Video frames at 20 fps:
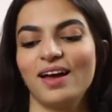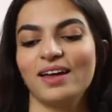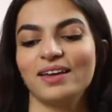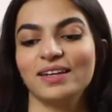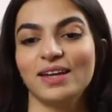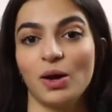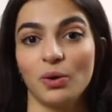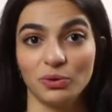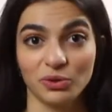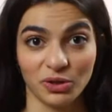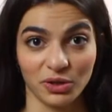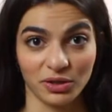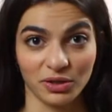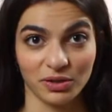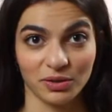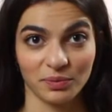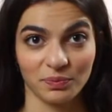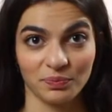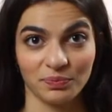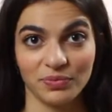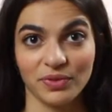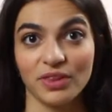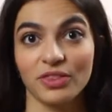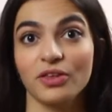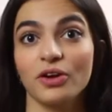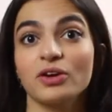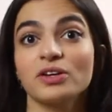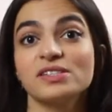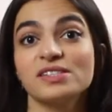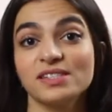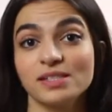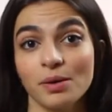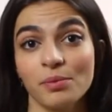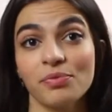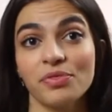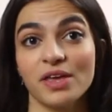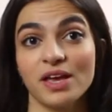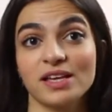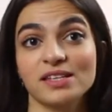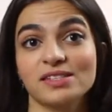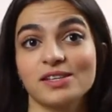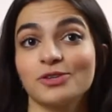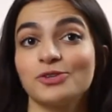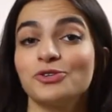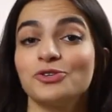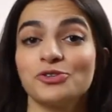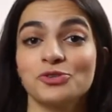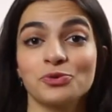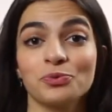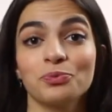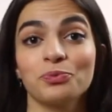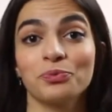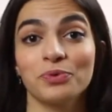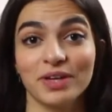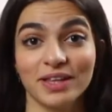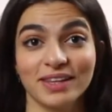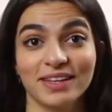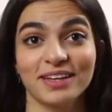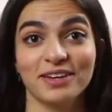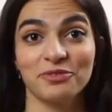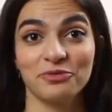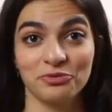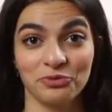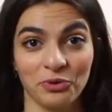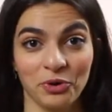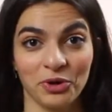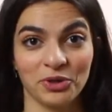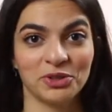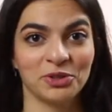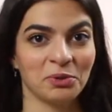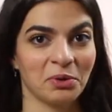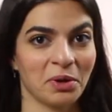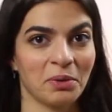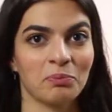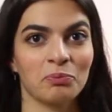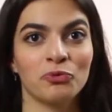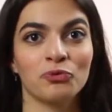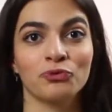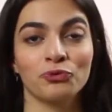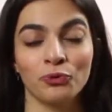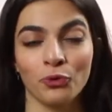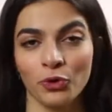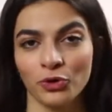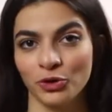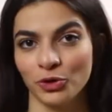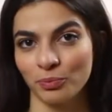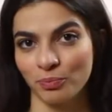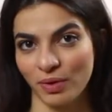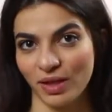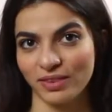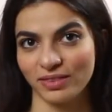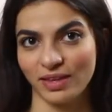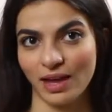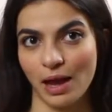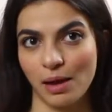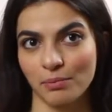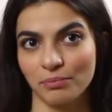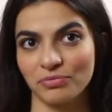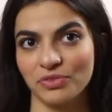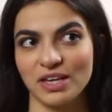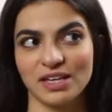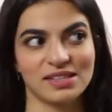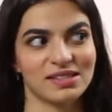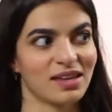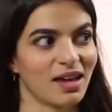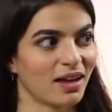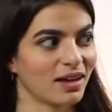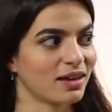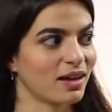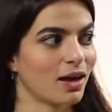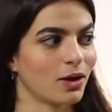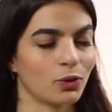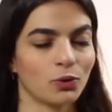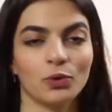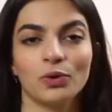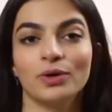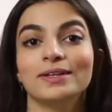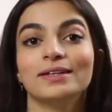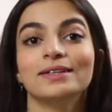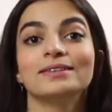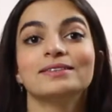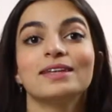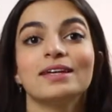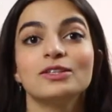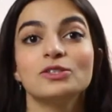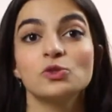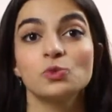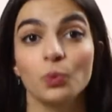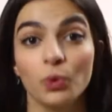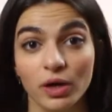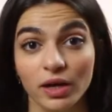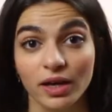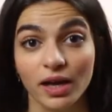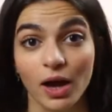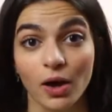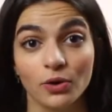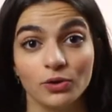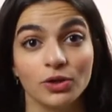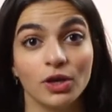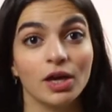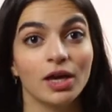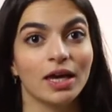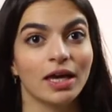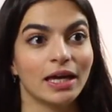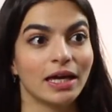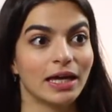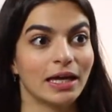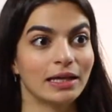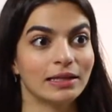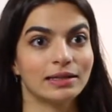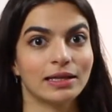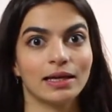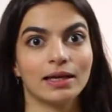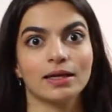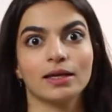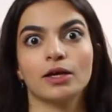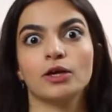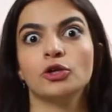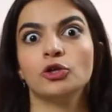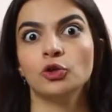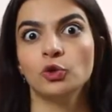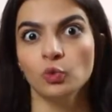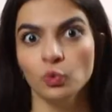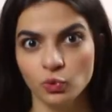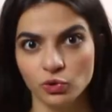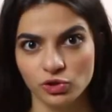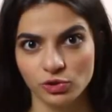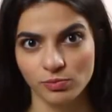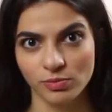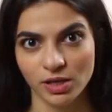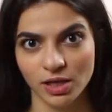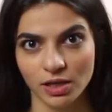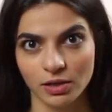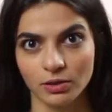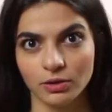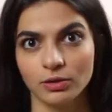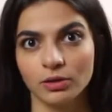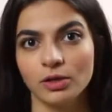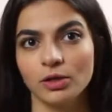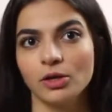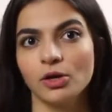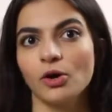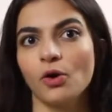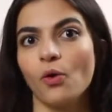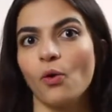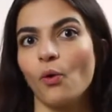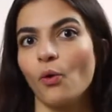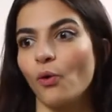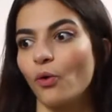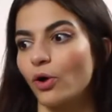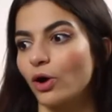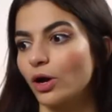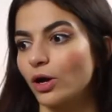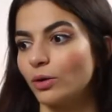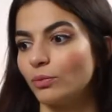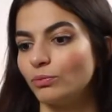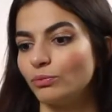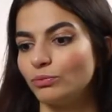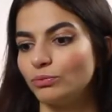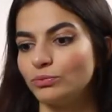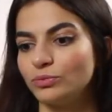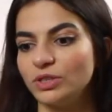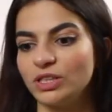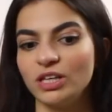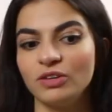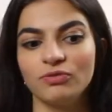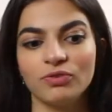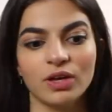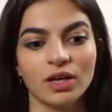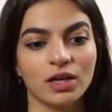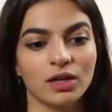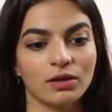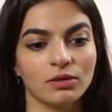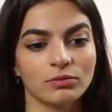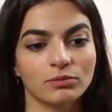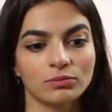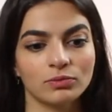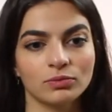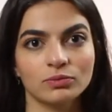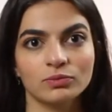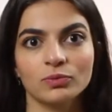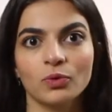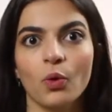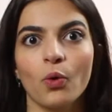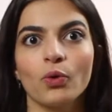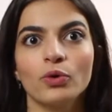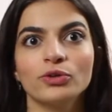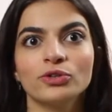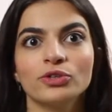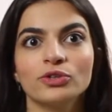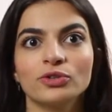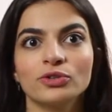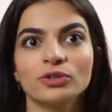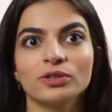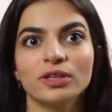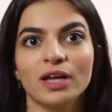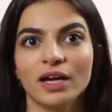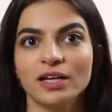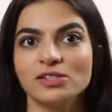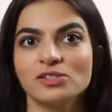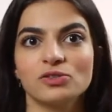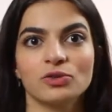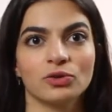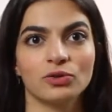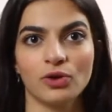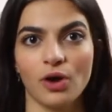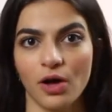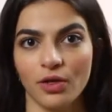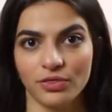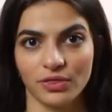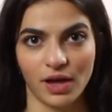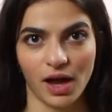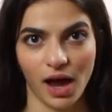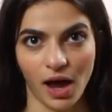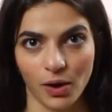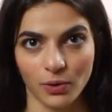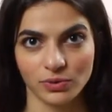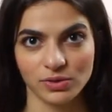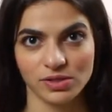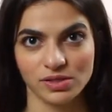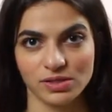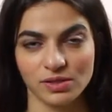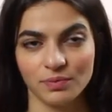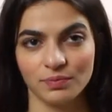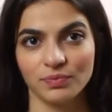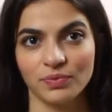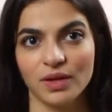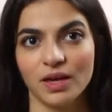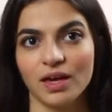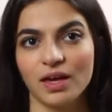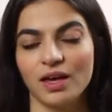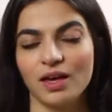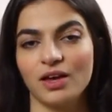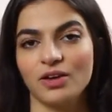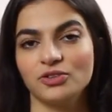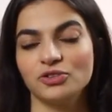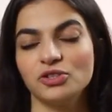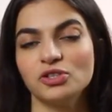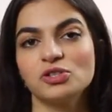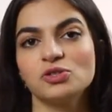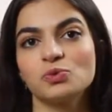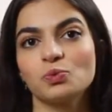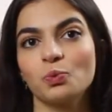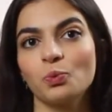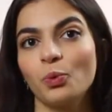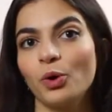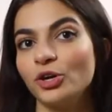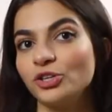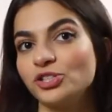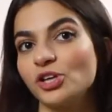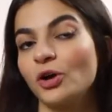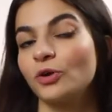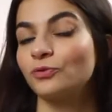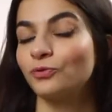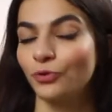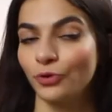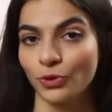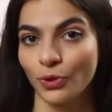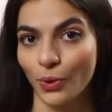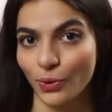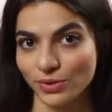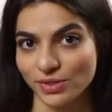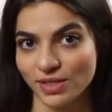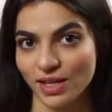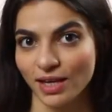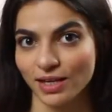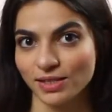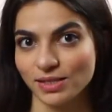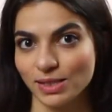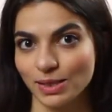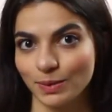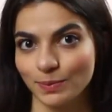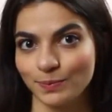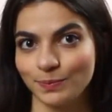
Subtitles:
Now look, there are some things that you should really avoid doing before your bedtime. Things like, I don't know, intense workout, eating a huge meal, or leaving all your lights turned on in the house. Just watch out for those things.